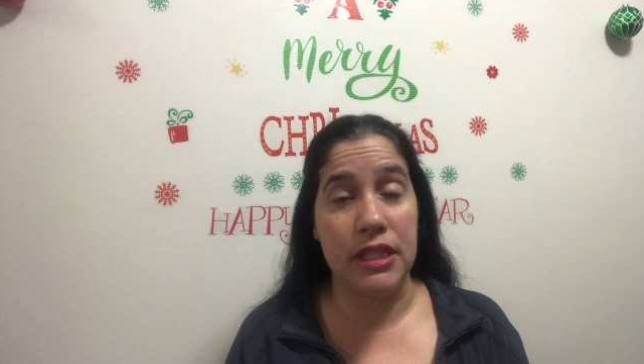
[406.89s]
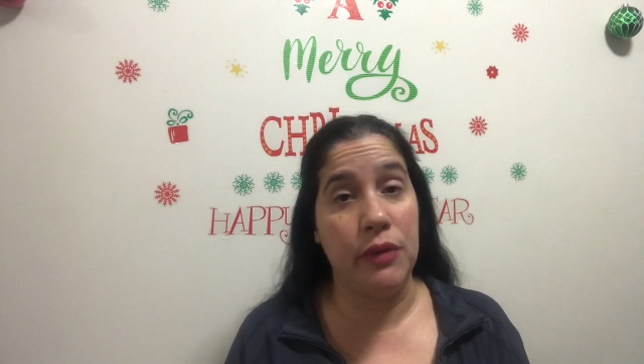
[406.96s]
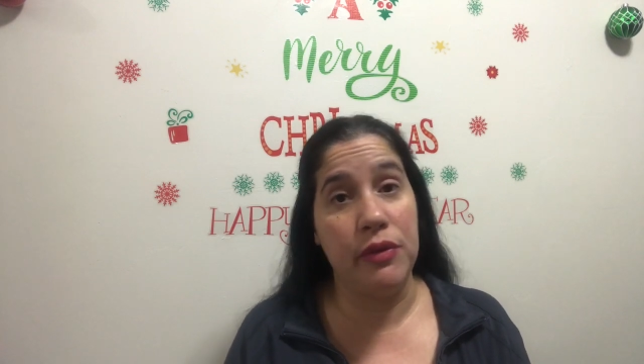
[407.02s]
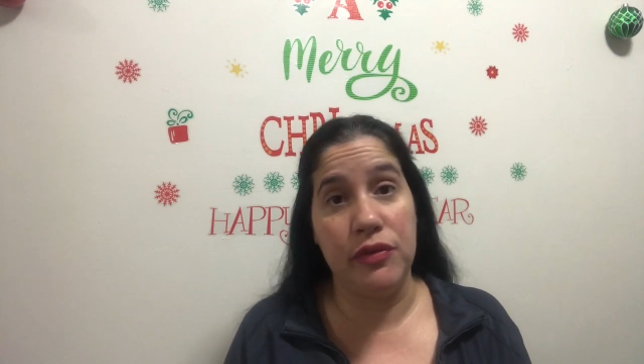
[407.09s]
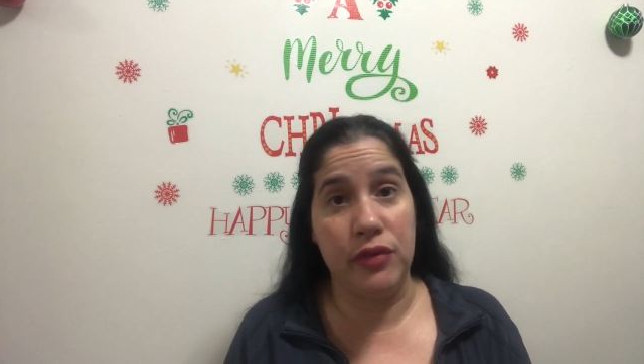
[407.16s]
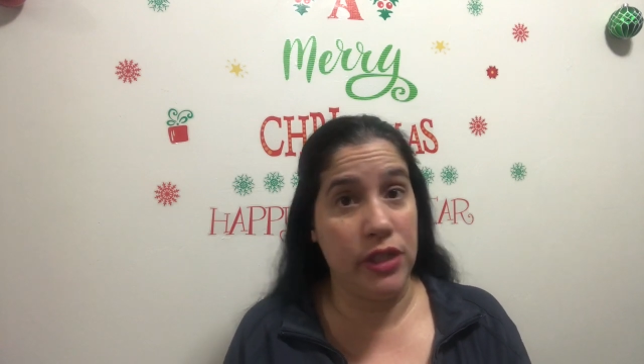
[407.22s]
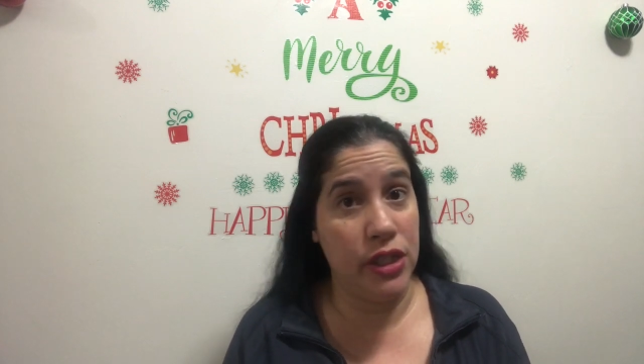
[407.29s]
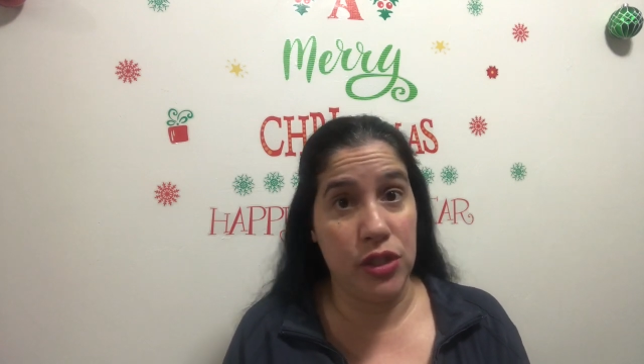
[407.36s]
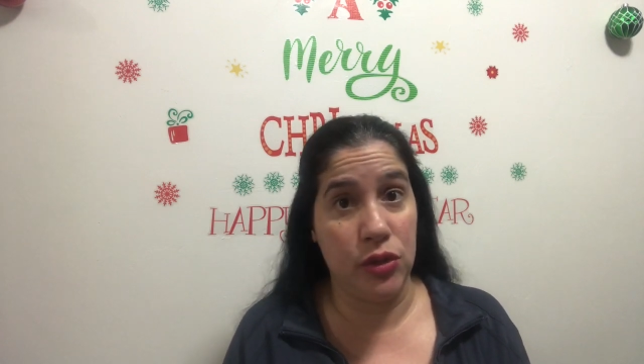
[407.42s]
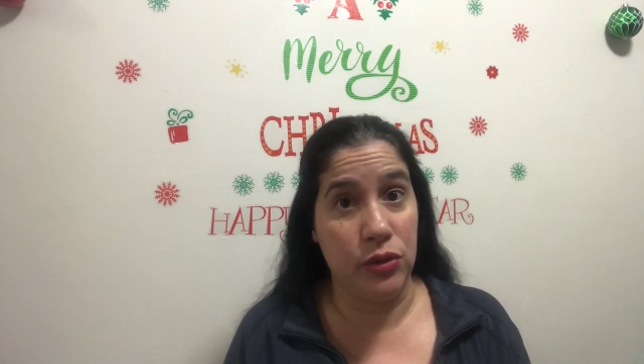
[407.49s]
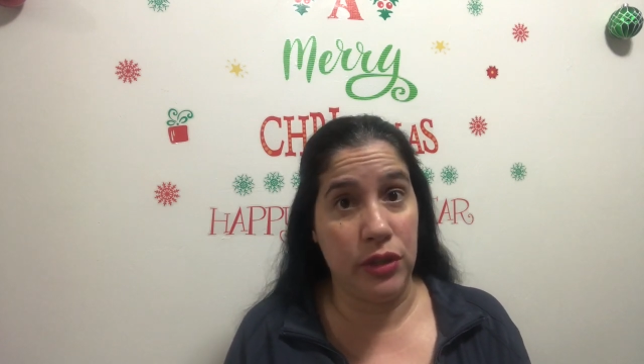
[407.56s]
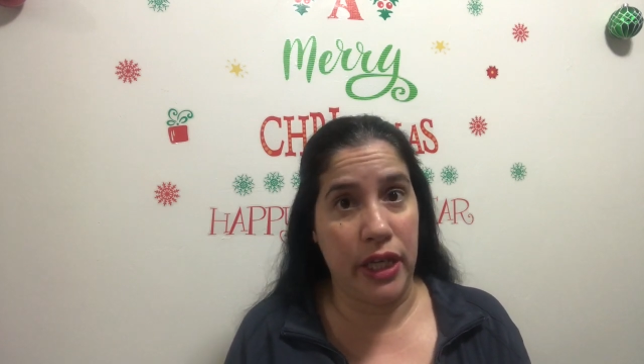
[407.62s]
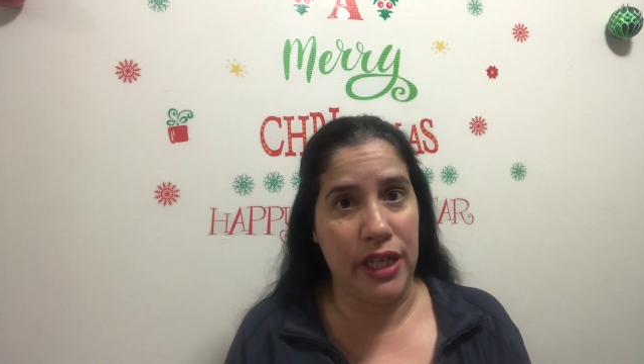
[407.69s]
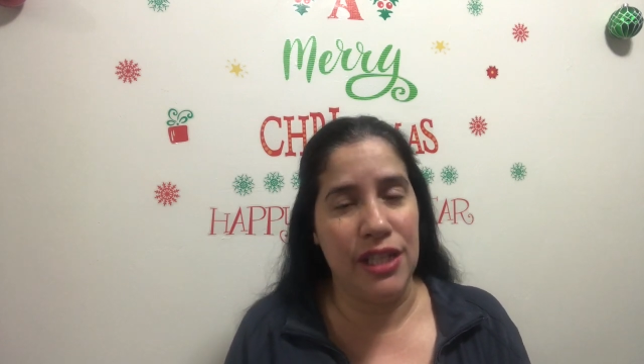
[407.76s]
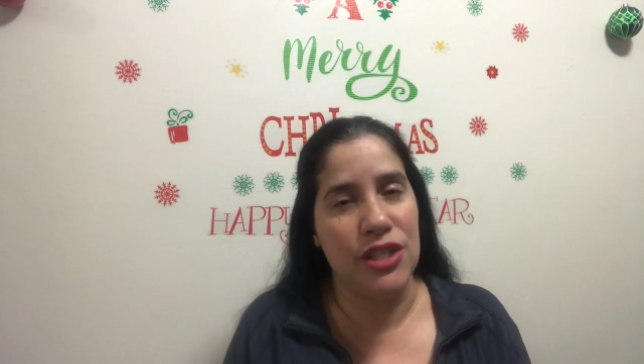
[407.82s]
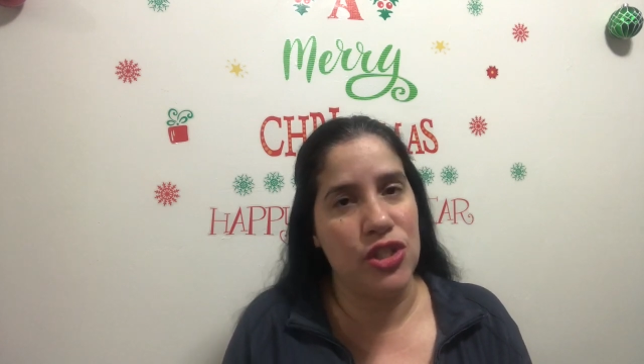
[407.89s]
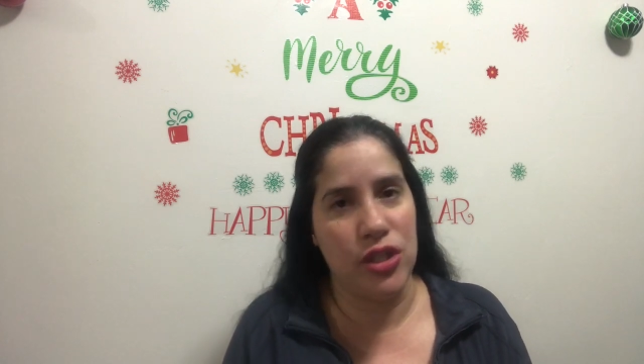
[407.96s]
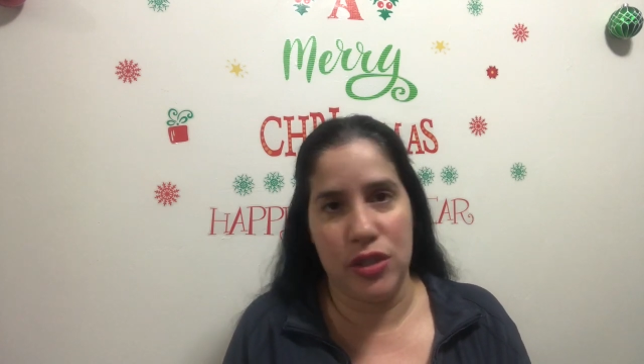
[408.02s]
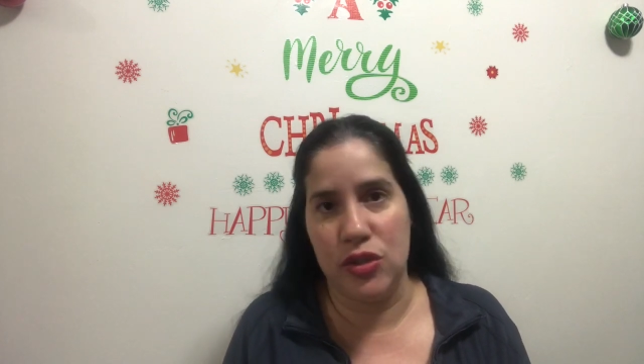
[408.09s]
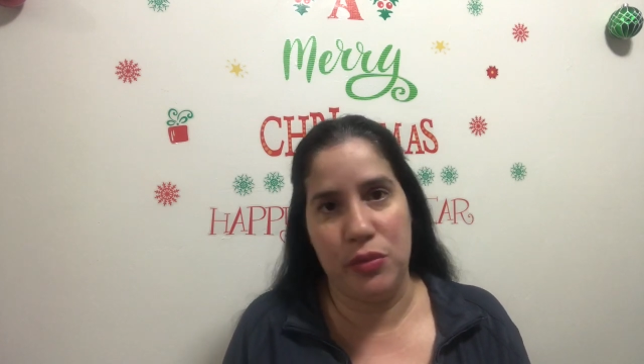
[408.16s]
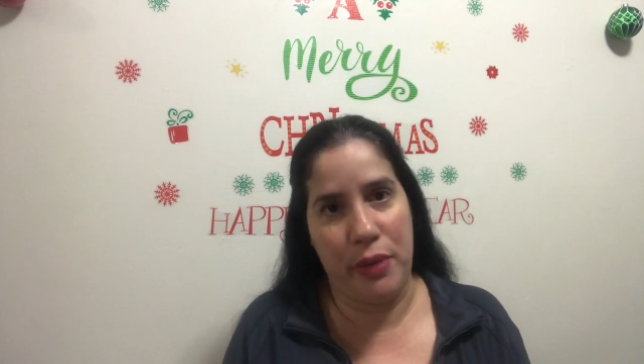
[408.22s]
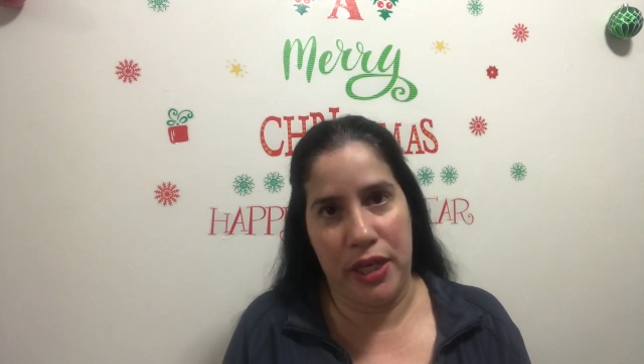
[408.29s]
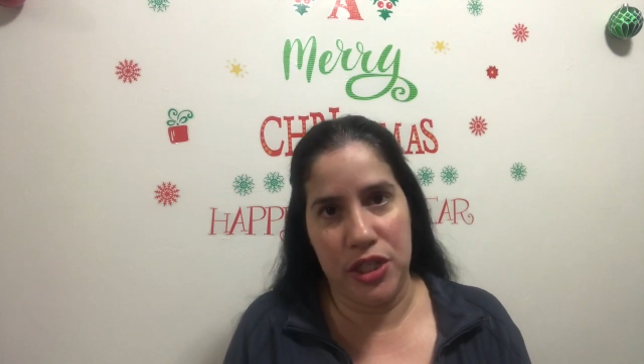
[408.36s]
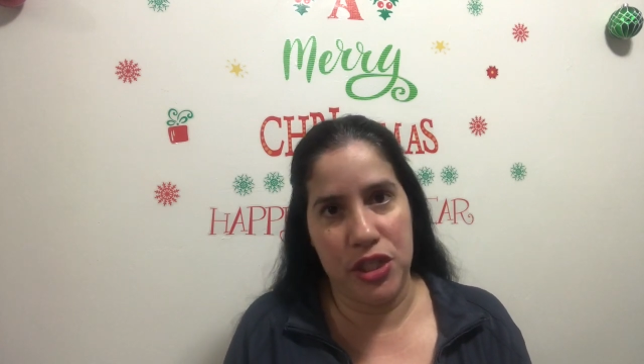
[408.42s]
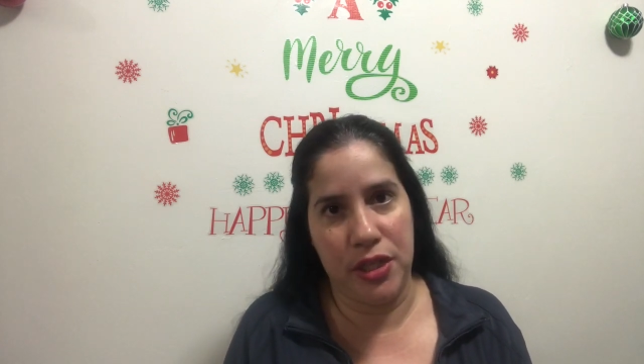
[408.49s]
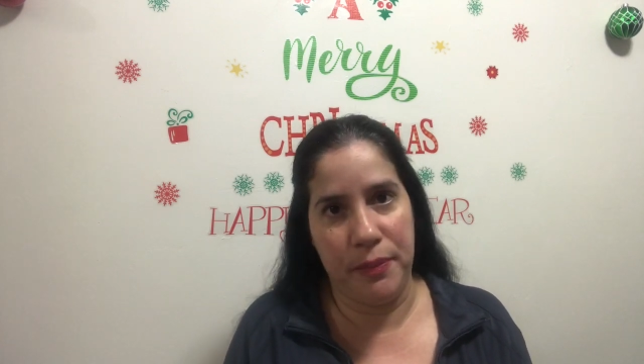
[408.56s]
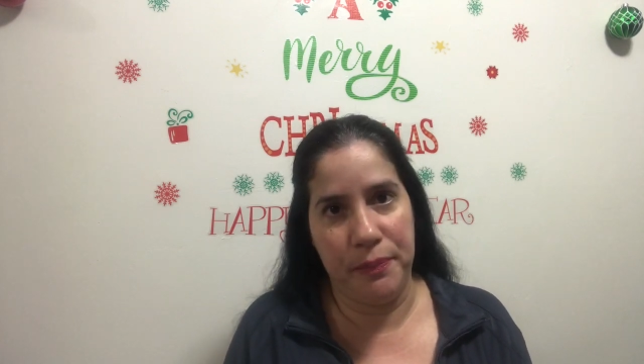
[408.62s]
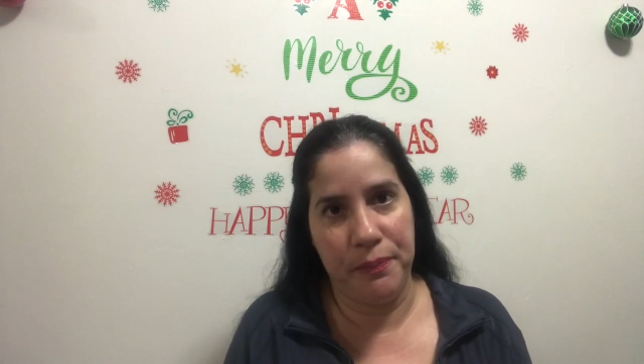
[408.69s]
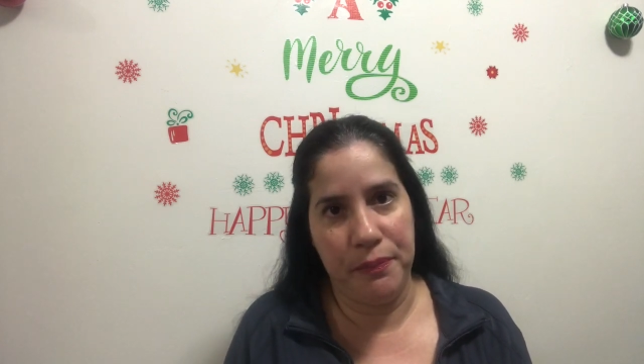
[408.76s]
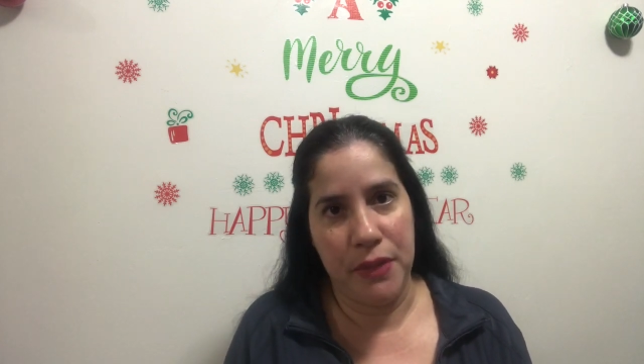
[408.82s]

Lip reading: that we really don't like just to match them.